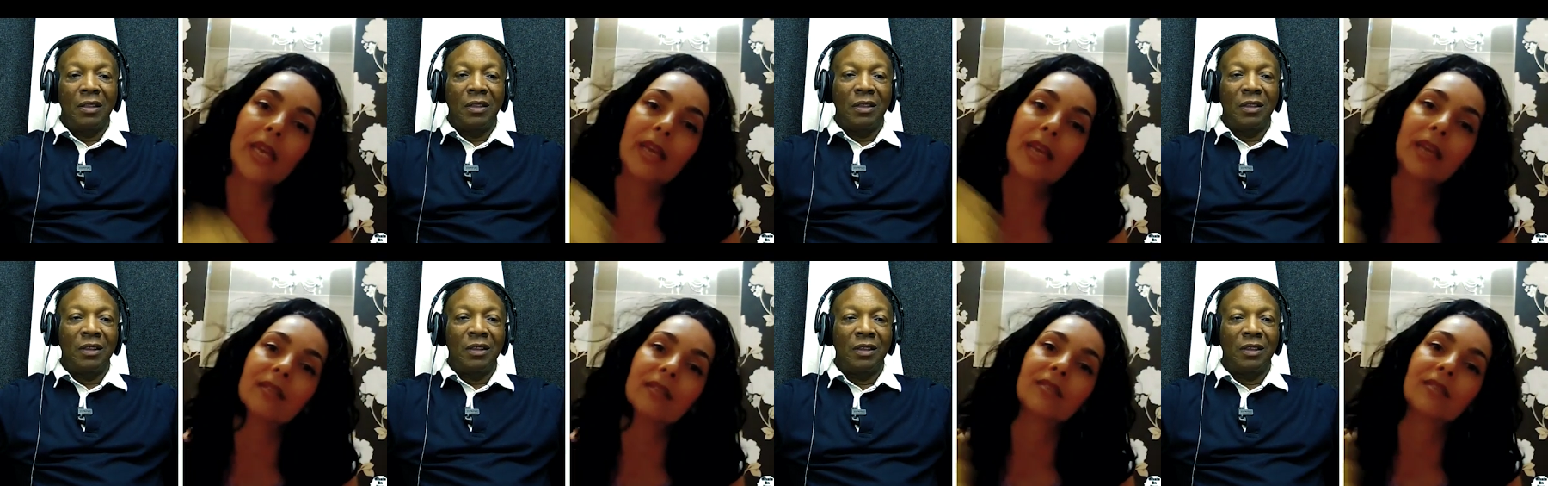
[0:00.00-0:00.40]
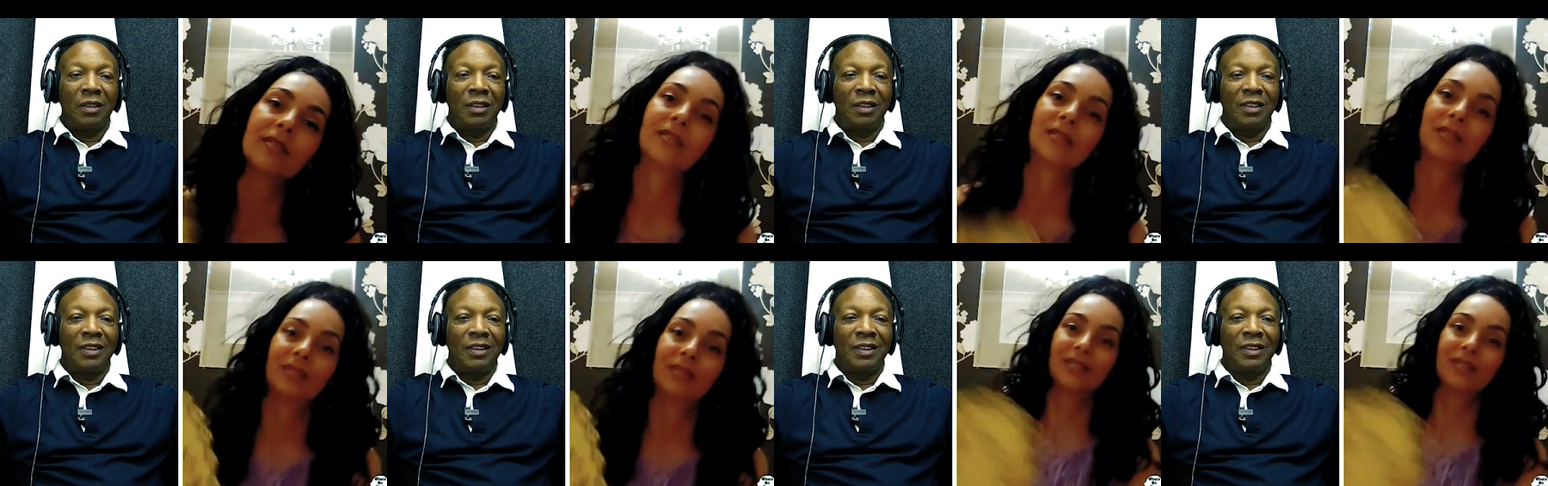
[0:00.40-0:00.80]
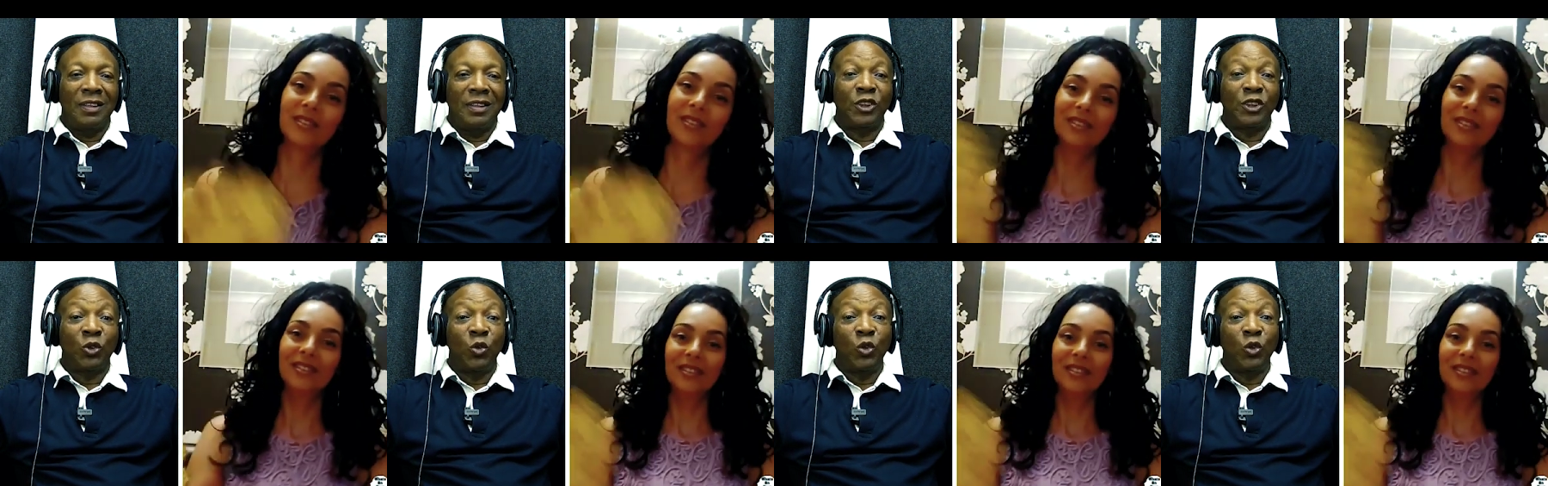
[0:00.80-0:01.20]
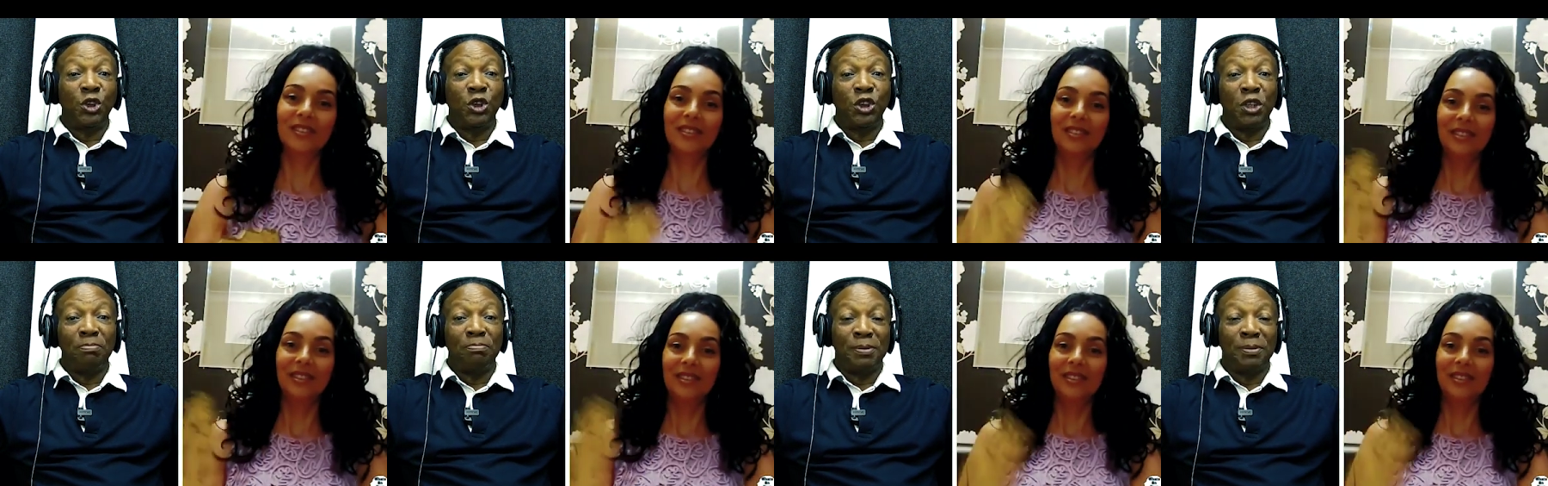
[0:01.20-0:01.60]
Speaker 1: On yeah. The
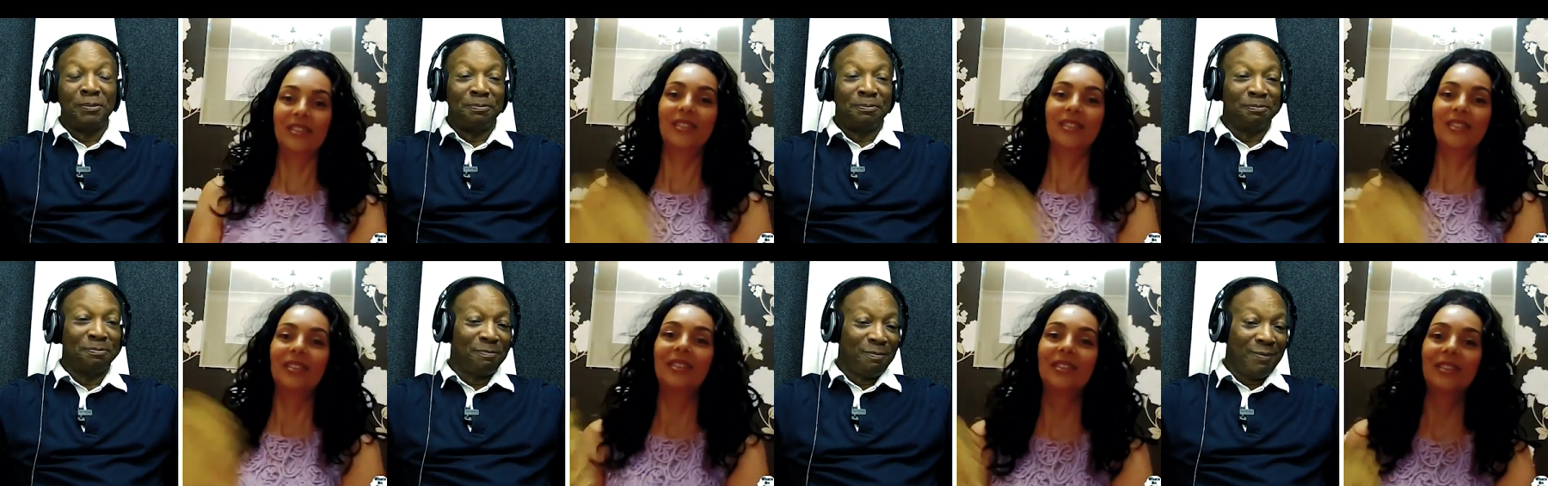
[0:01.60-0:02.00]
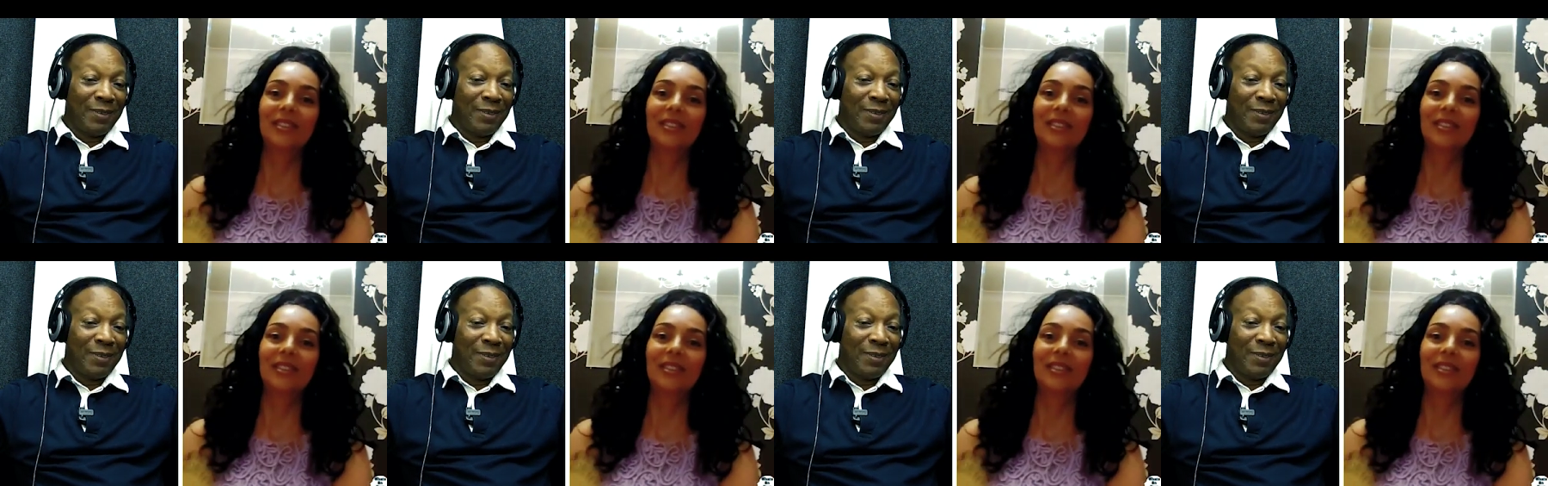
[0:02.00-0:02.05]
cruise ship.